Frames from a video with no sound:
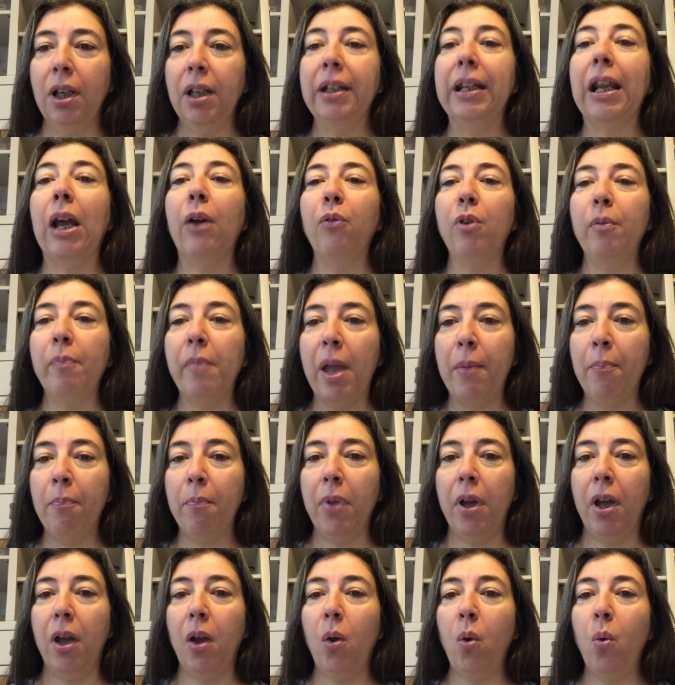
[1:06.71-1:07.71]
Now
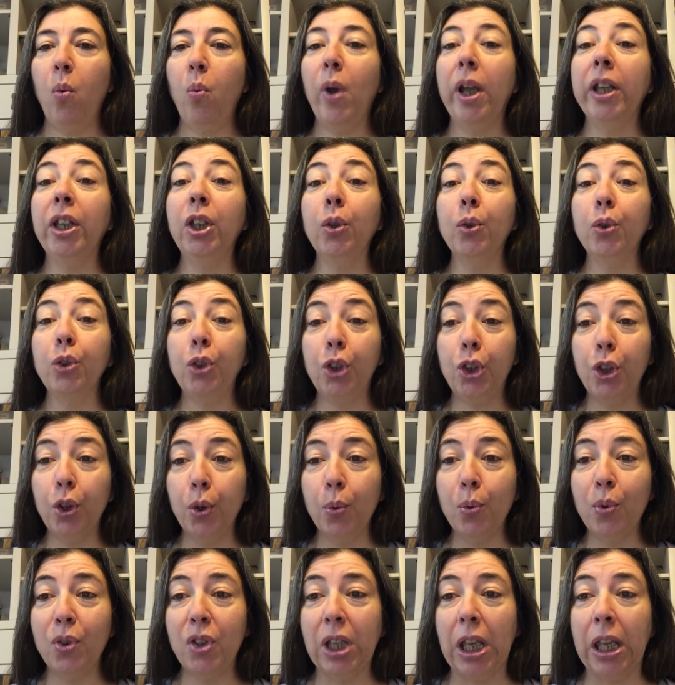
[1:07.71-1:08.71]
remember, when you're
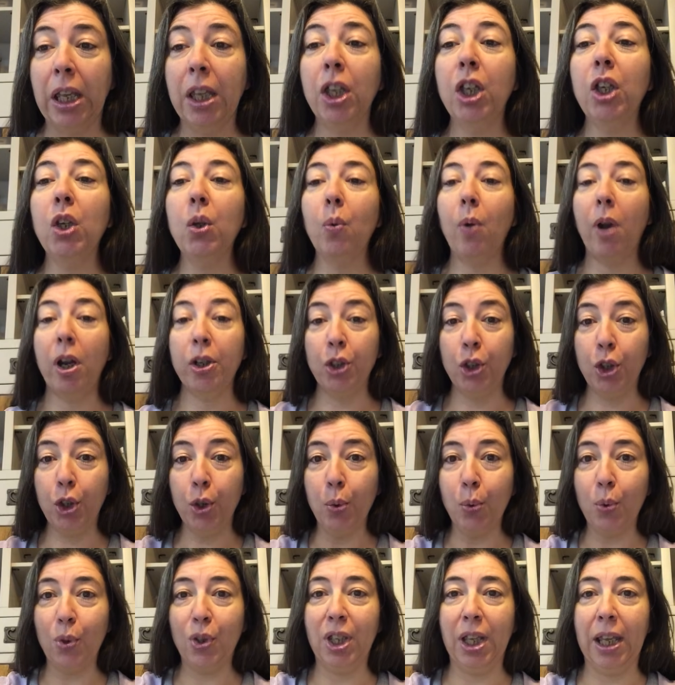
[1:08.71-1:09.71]
choosing, you are
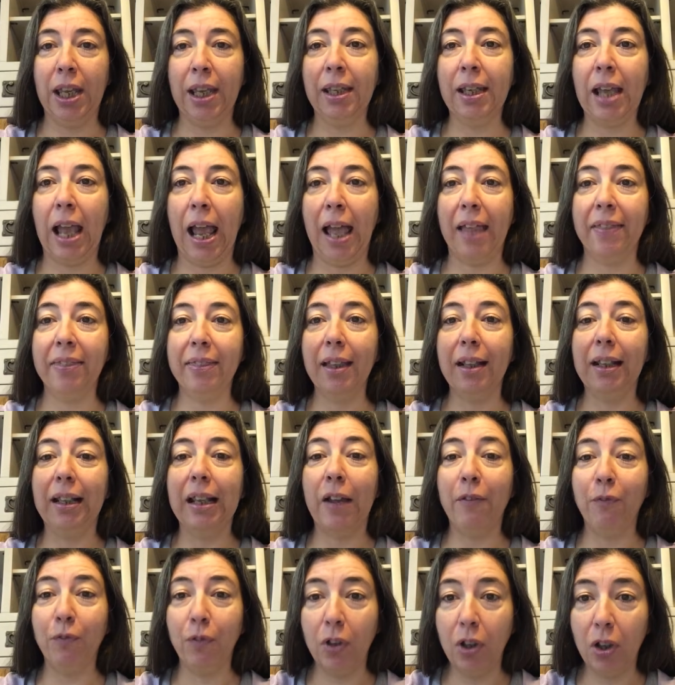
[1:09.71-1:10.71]
choosing at the
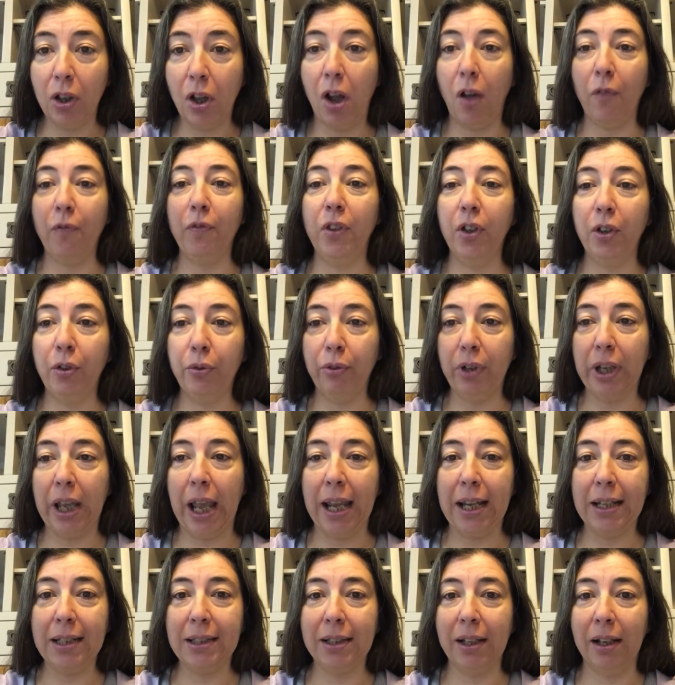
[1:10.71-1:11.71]
level of the
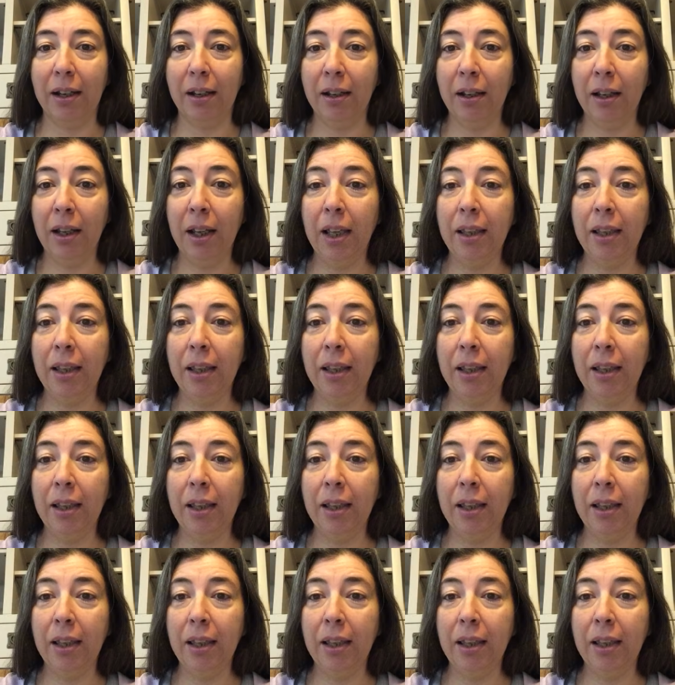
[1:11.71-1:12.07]
creator.